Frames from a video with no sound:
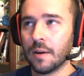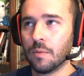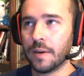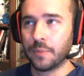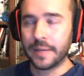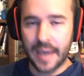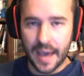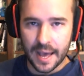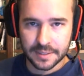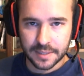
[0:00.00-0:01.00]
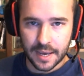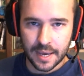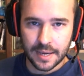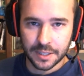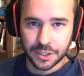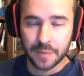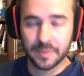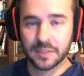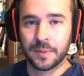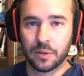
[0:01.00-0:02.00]
if we cast an enchantment
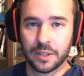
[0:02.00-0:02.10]
spell or an